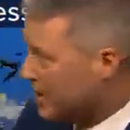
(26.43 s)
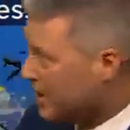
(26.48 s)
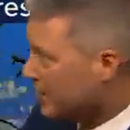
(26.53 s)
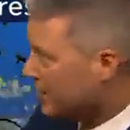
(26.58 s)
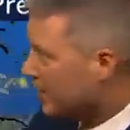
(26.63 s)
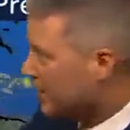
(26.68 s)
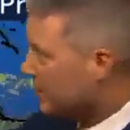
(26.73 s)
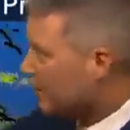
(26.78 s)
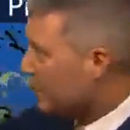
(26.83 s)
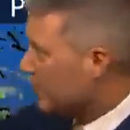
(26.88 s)

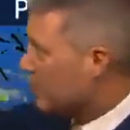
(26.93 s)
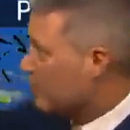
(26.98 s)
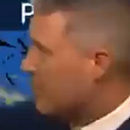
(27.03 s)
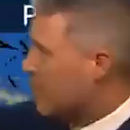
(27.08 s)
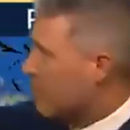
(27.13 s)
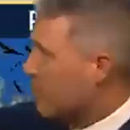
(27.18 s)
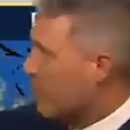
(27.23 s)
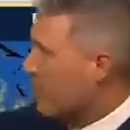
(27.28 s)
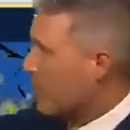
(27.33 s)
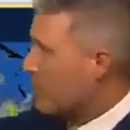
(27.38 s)
So this is going to
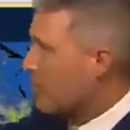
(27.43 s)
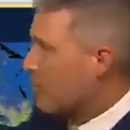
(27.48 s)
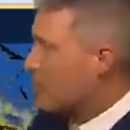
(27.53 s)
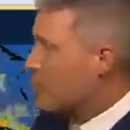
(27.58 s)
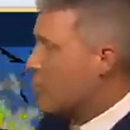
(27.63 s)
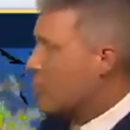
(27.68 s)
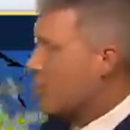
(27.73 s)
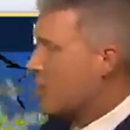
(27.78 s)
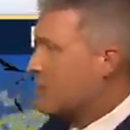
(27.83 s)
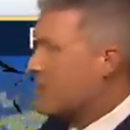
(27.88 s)
be moving through
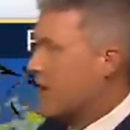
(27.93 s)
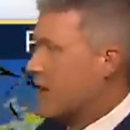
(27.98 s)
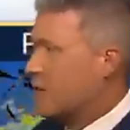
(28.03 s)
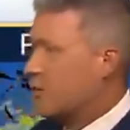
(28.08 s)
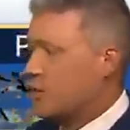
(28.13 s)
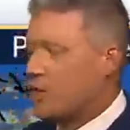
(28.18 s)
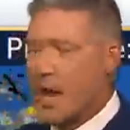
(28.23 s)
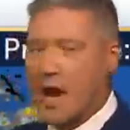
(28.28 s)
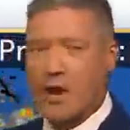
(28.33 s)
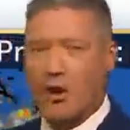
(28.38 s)
the Yucatan
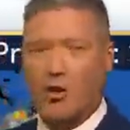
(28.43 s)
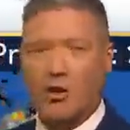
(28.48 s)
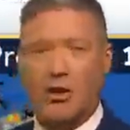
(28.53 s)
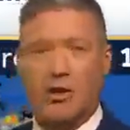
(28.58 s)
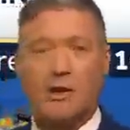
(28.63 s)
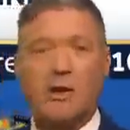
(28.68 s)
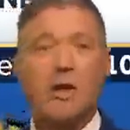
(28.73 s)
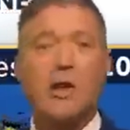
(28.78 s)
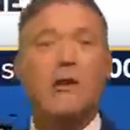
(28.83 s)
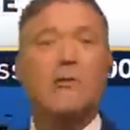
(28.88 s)
Channel,
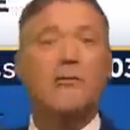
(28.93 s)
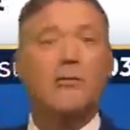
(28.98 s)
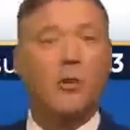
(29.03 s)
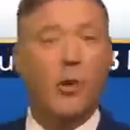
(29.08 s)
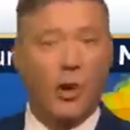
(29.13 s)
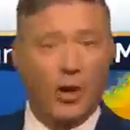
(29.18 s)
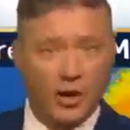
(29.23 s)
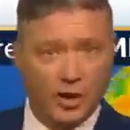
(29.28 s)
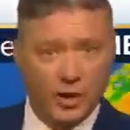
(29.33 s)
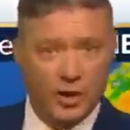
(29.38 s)
and
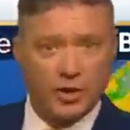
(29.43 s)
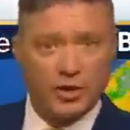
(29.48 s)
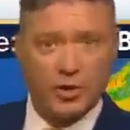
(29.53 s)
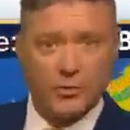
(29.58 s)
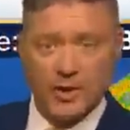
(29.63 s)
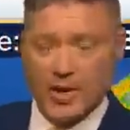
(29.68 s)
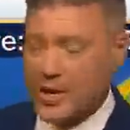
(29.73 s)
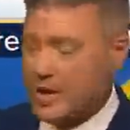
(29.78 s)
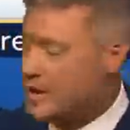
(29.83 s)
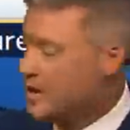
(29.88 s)
Florida looks
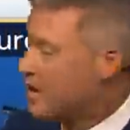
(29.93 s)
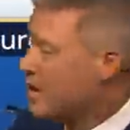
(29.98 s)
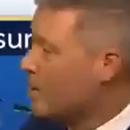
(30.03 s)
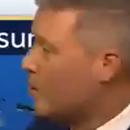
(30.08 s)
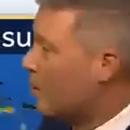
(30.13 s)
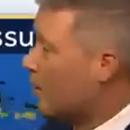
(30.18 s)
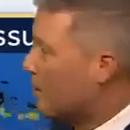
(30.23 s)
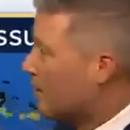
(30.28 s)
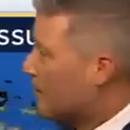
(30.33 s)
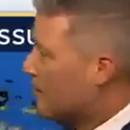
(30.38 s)
to be
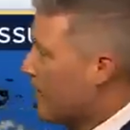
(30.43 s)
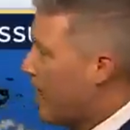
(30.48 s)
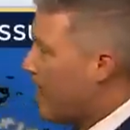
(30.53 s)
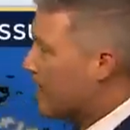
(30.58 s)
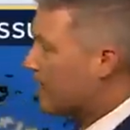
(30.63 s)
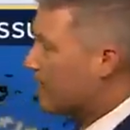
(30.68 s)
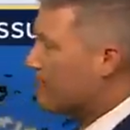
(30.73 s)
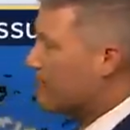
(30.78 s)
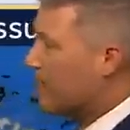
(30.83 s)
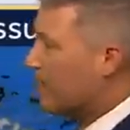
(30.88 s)
where the
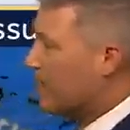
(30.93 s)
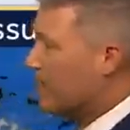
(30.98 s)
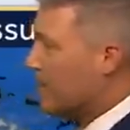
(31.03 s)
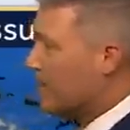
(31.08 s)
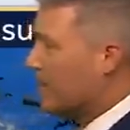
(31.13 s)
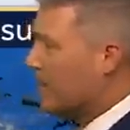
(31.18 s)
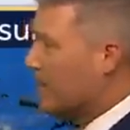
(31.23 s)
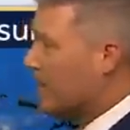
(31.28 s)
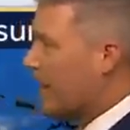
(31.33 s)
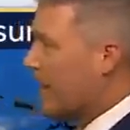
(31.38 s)
possibility
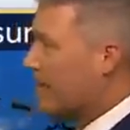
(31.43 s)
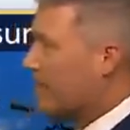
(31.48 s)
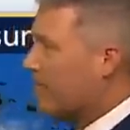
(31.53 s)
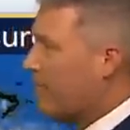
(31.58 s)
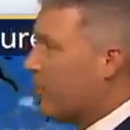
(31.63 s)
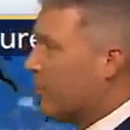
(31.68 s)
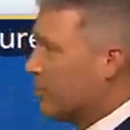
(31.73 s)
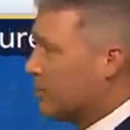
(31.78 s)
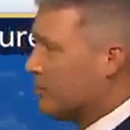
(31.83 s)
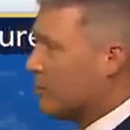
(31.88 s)
of the
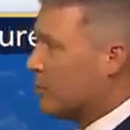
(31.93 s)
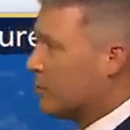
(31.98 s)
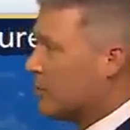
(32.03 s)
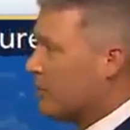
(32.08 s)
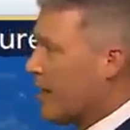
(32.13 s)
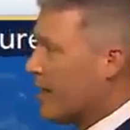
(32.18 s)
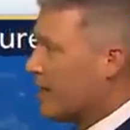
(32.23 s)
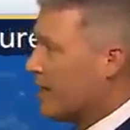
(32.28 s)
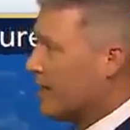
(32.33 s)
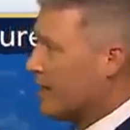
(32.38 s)
landfall is most
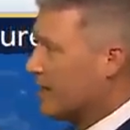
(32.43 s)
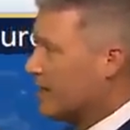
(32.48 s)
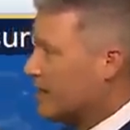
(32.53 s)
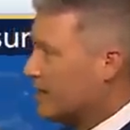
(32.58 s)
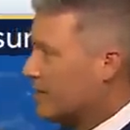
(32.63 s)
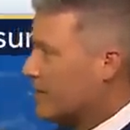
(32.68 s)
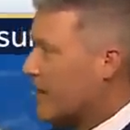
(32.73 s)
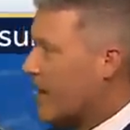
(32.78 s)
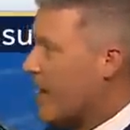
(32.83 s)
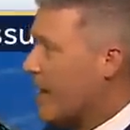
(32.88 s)
likely at
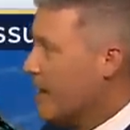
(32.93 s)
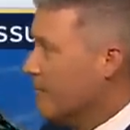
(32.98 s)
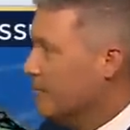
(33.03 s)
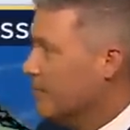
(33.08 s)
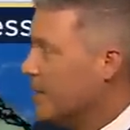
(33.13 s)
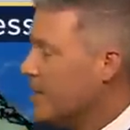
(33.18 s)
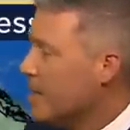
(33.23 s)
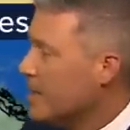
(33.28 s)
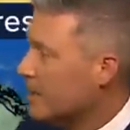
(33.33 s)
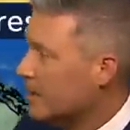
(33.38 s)
this time.